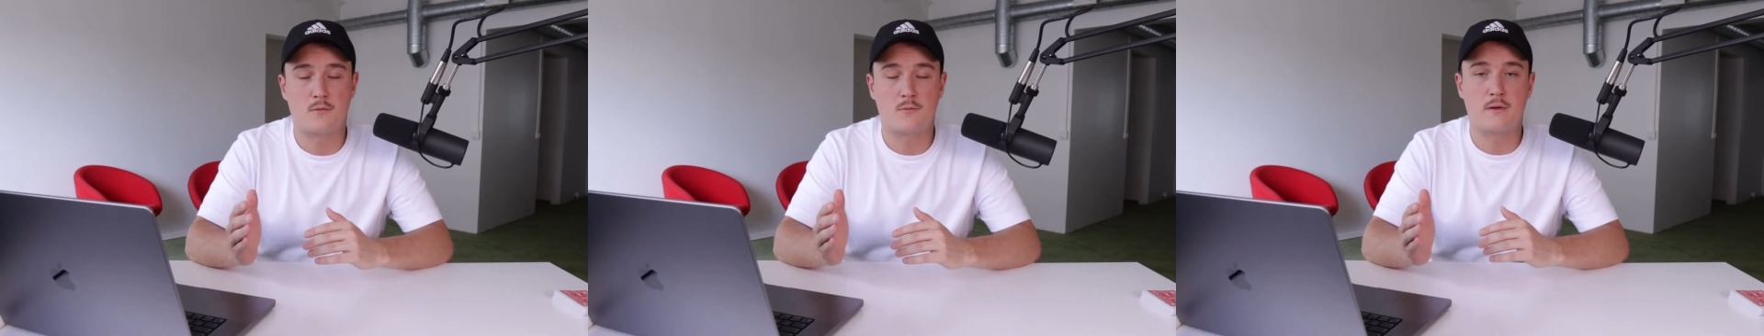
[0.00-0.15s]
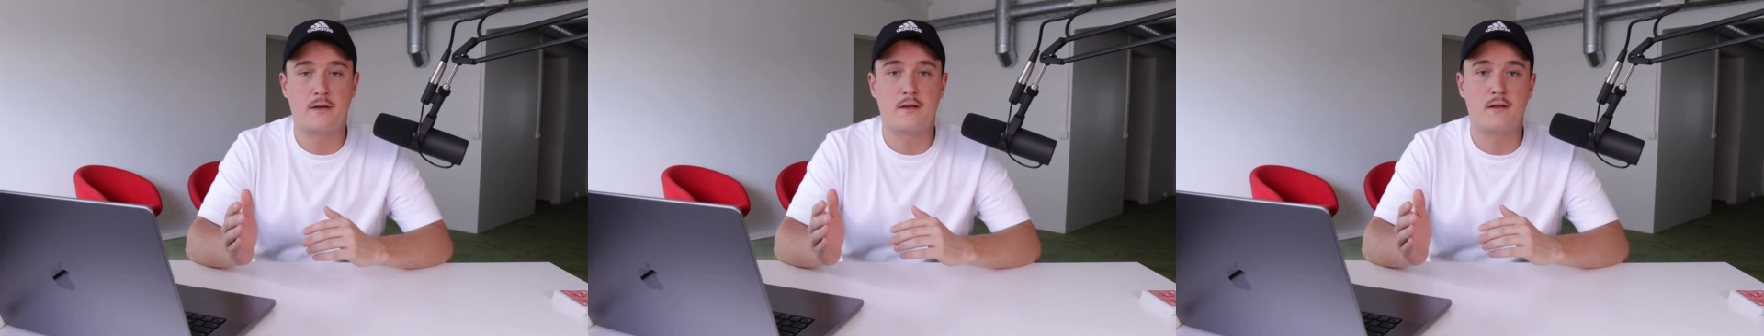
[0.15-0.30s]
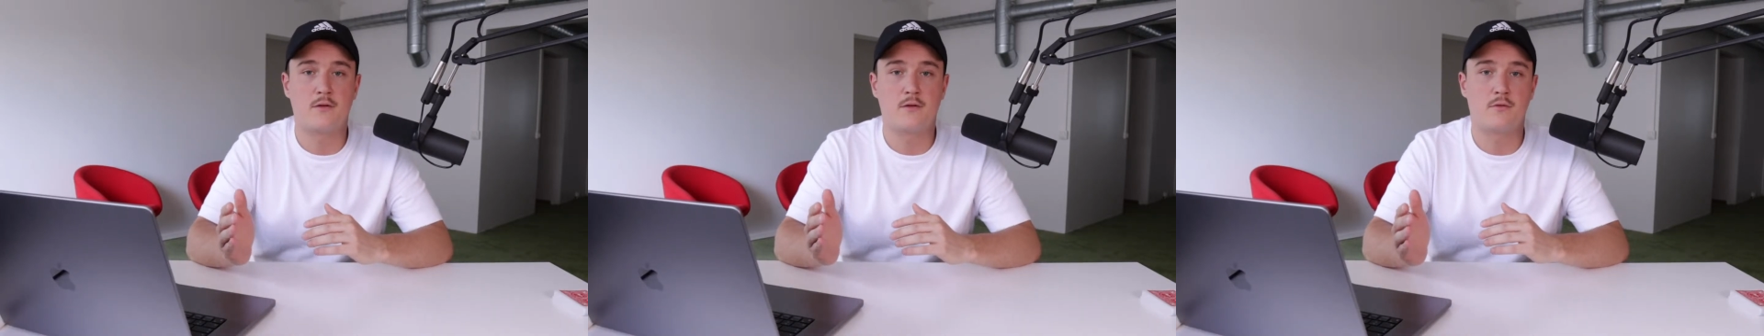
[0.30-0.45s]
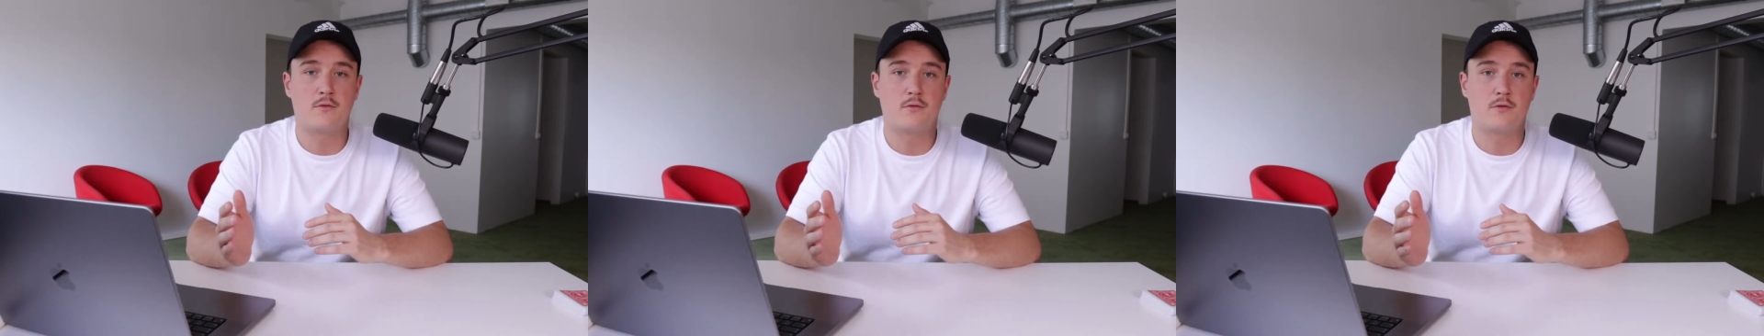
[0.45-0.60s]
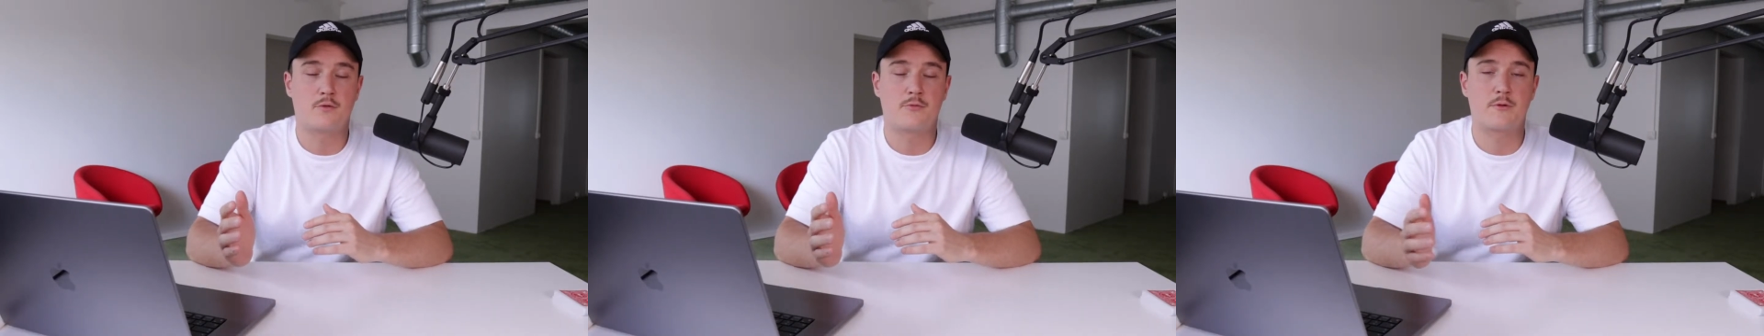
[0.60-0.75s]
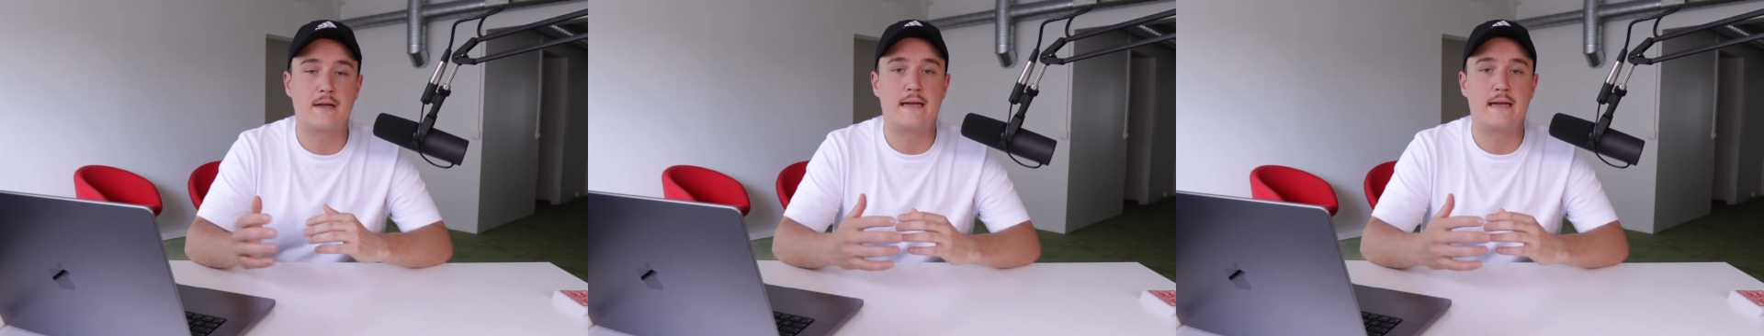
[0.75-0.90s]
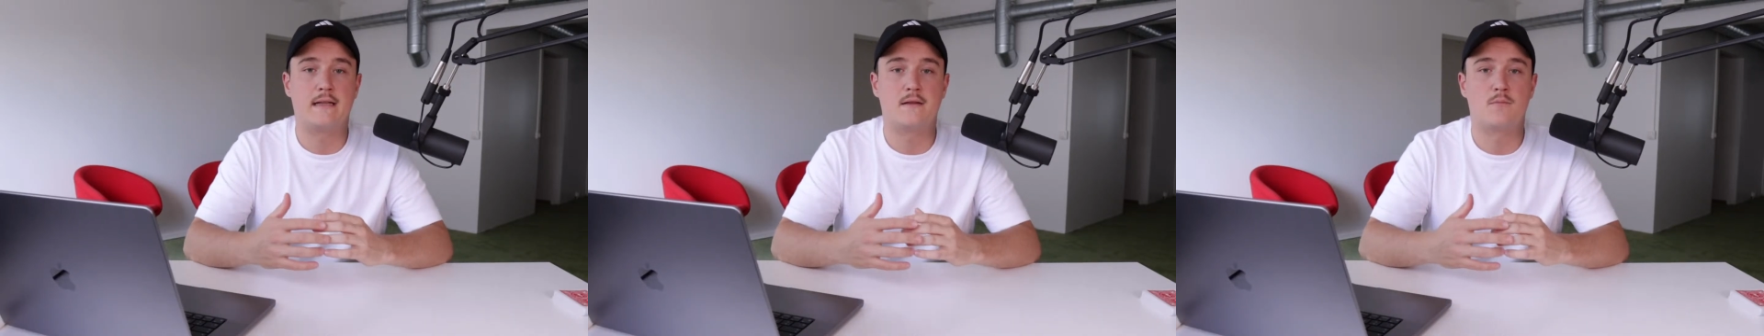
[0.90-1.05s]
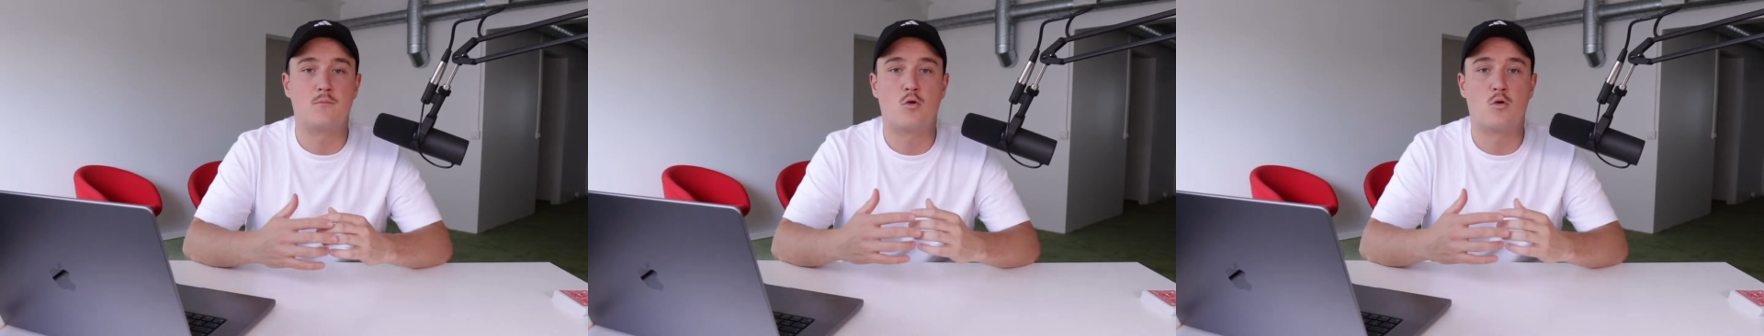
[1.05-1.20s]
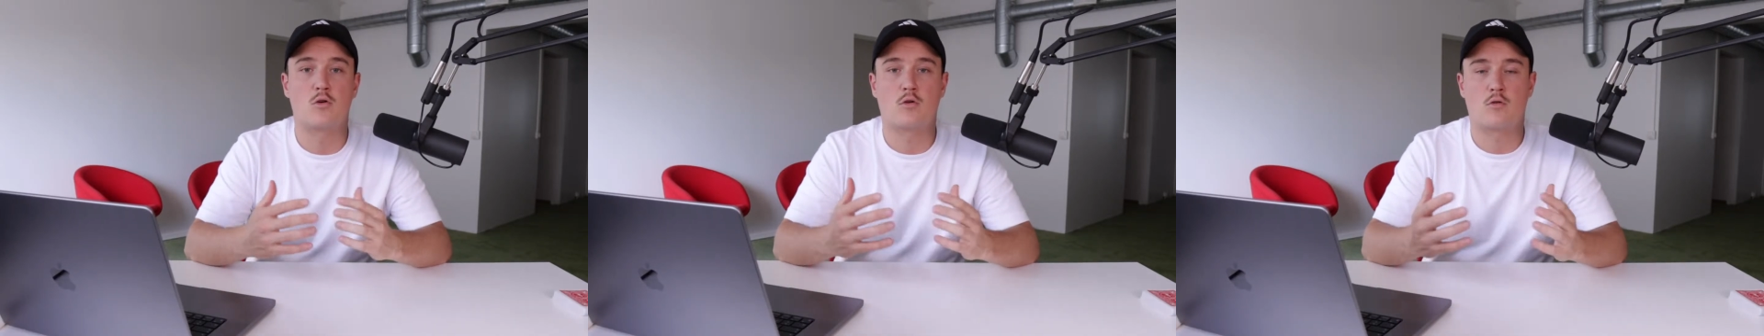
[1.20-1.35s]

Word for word: when you create more